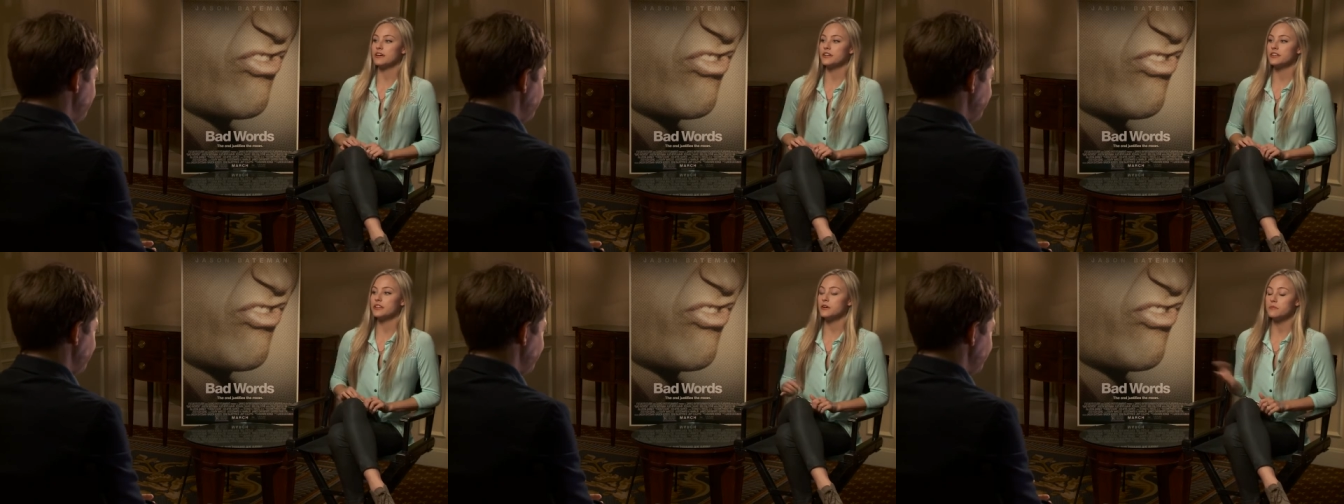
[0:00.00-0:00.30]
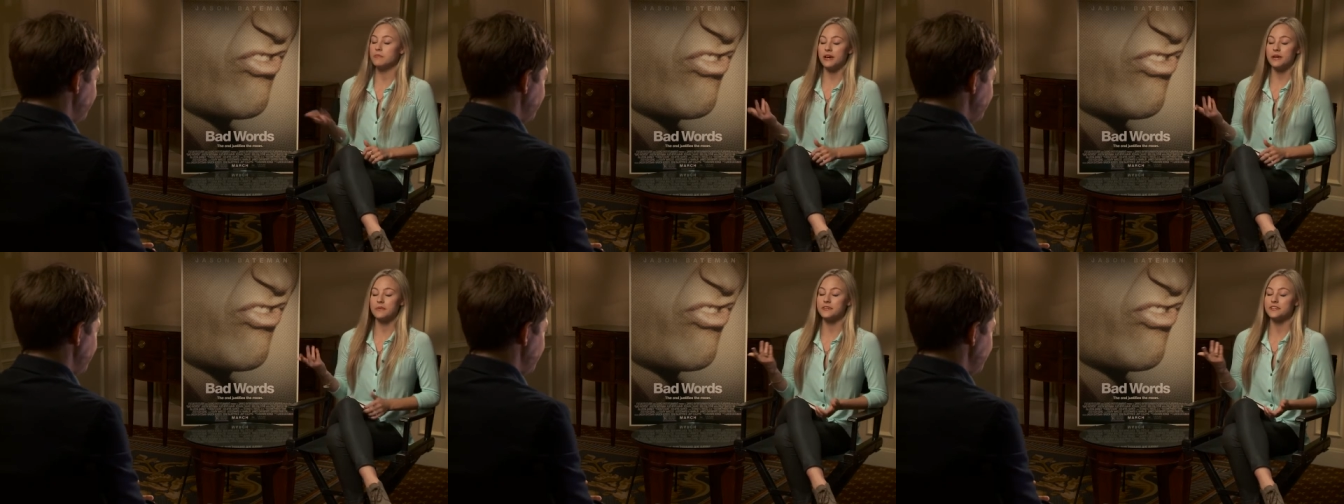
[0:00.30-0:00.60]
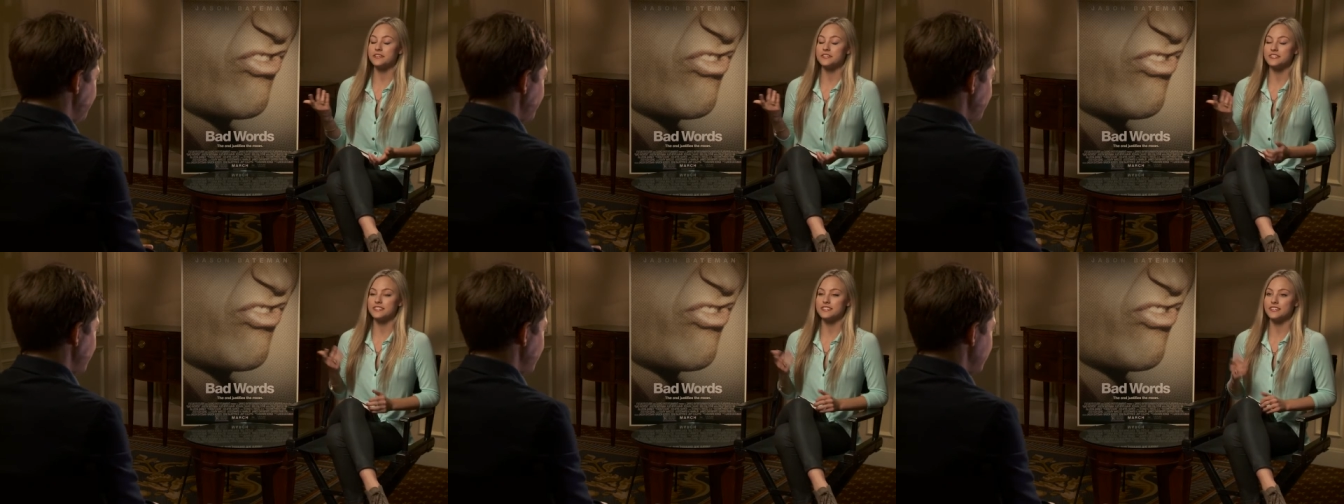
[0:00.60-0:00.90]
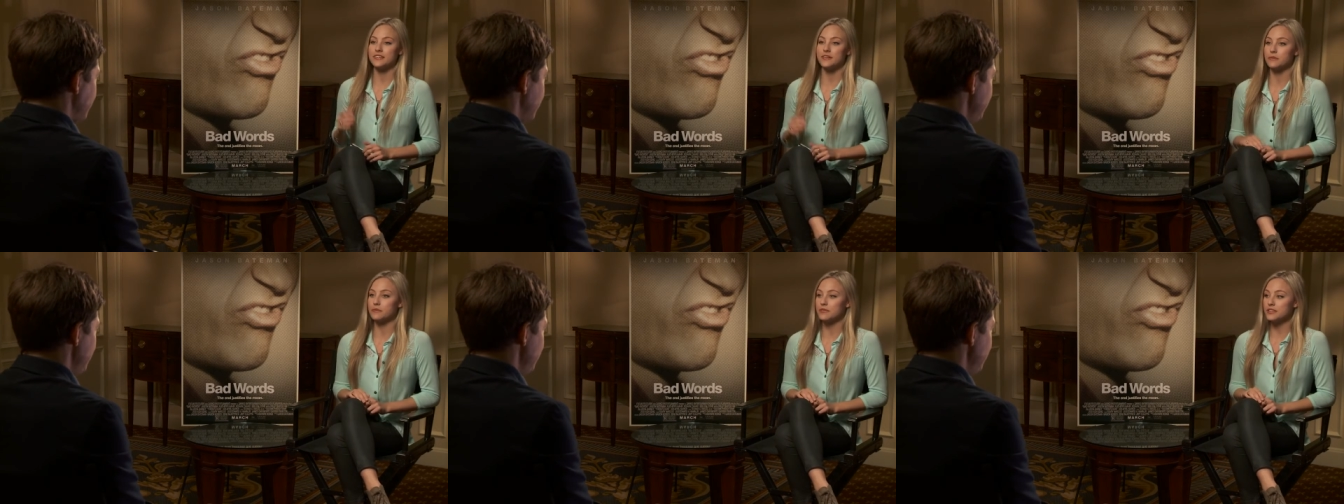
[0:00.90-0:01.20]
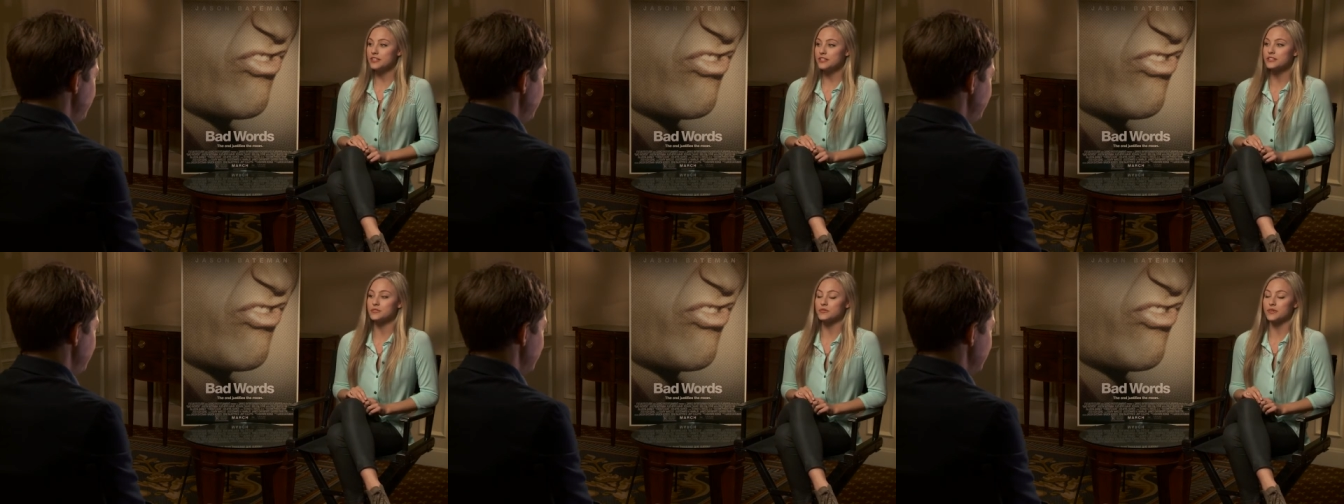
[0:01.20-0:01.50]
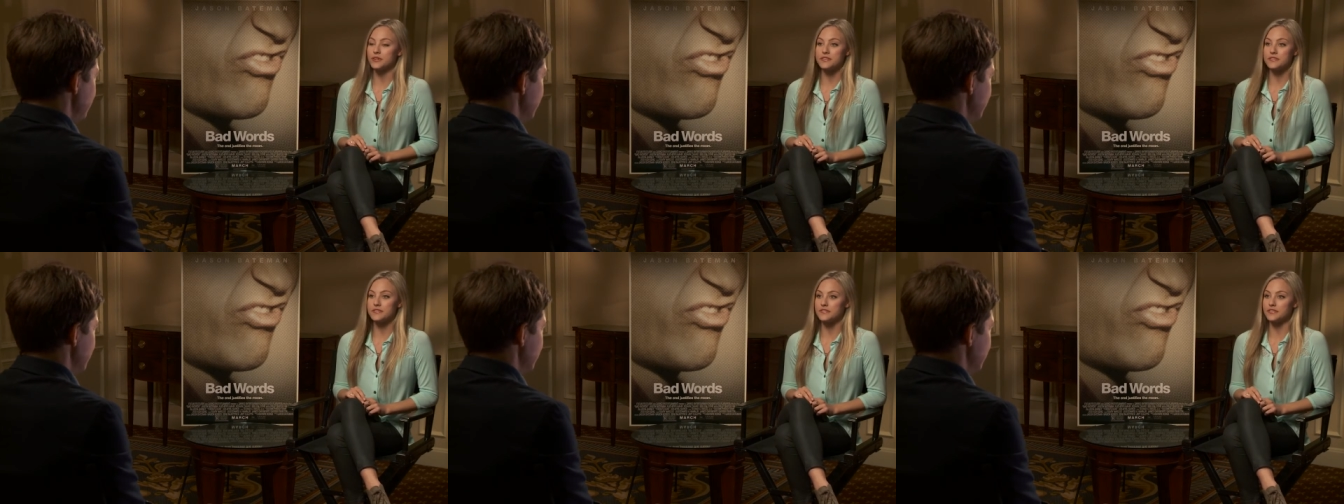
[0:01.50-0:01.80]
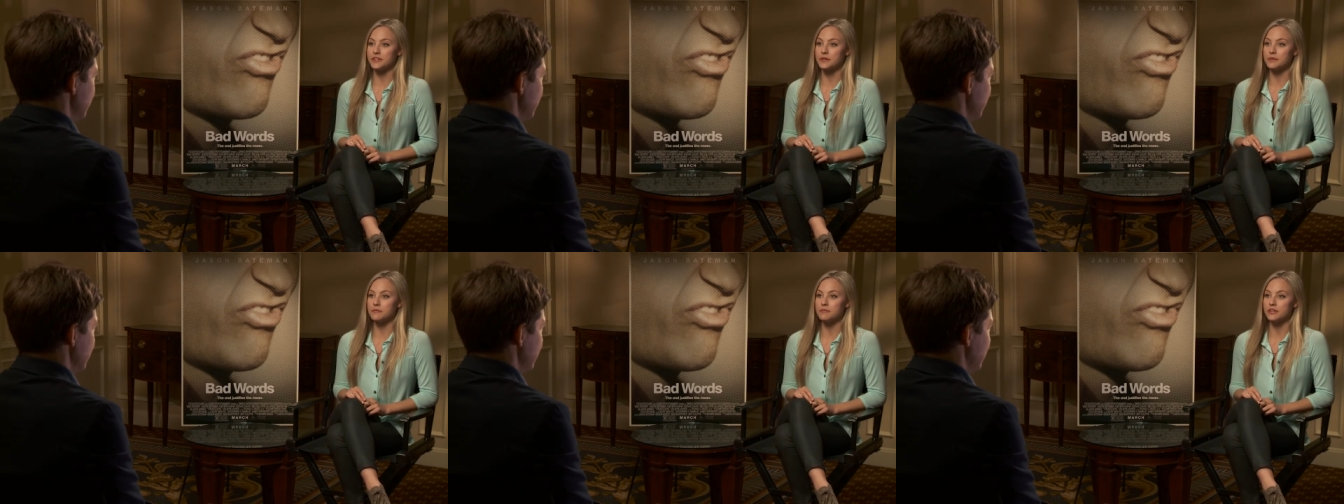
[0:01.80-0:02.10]
But no bad words. I really enjoyed the
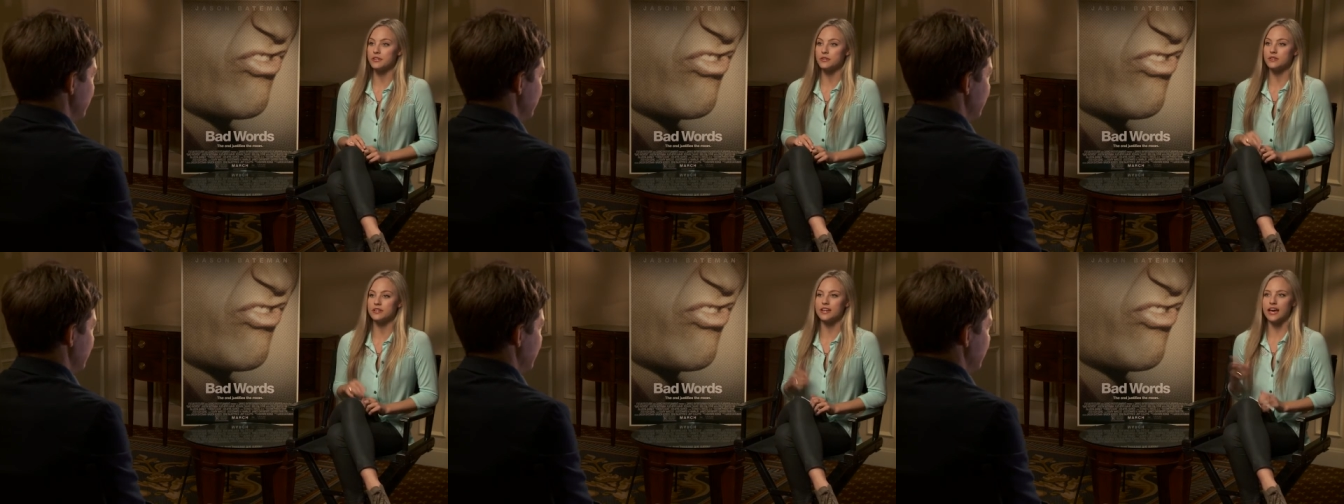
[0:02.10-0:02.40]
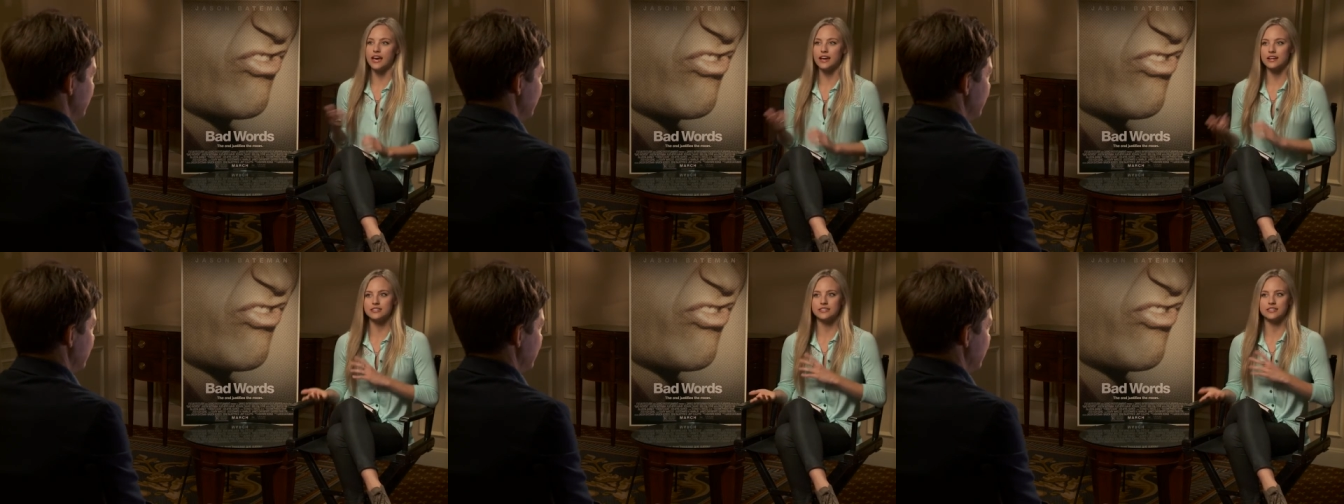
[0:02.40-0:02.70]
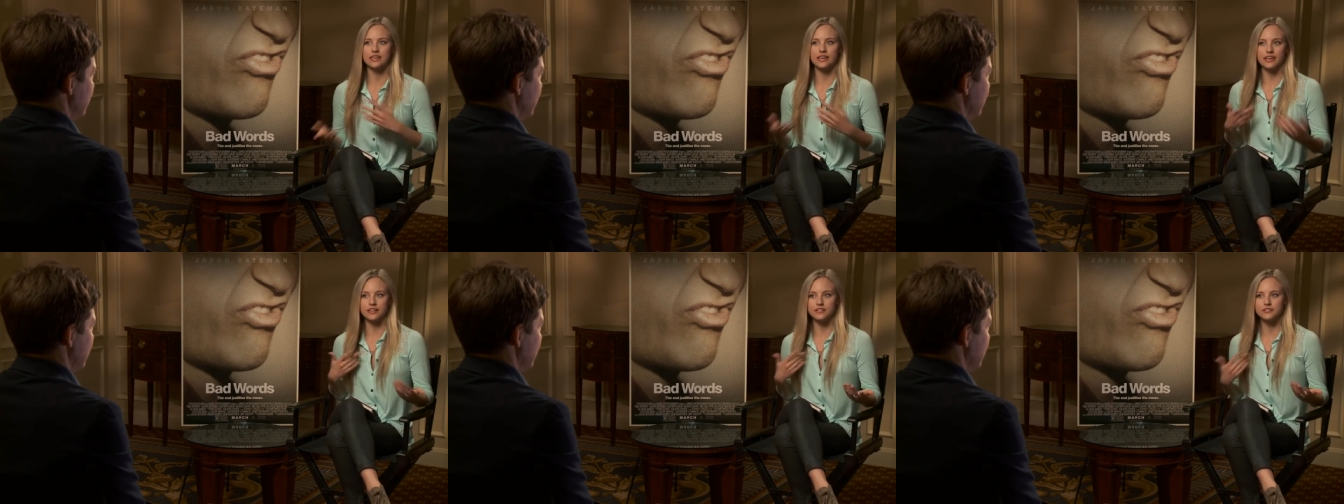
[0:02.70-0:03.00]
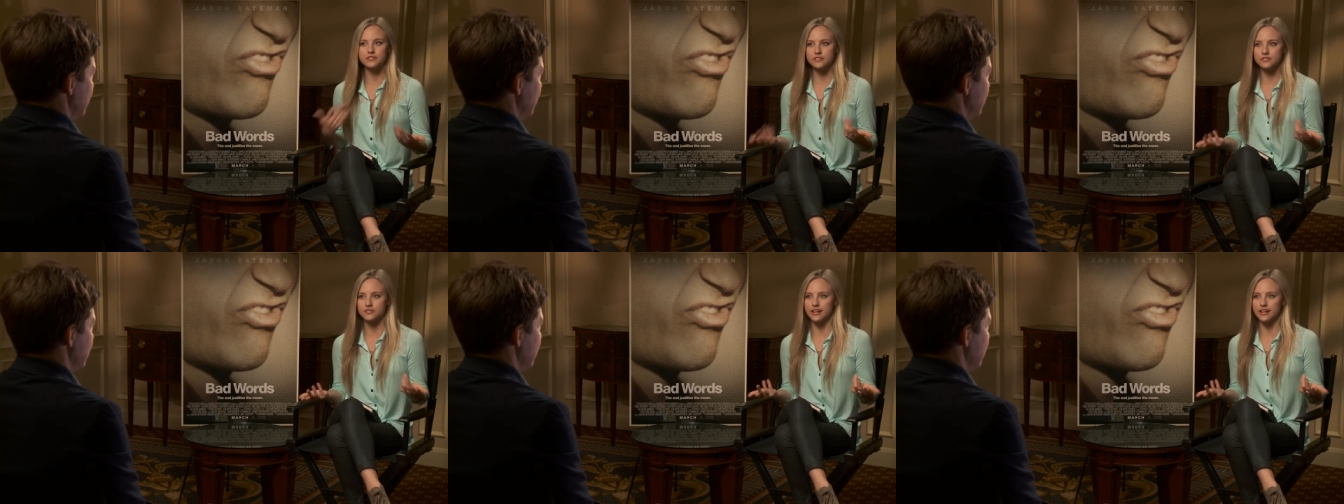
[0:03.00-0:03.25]
film. You did acting and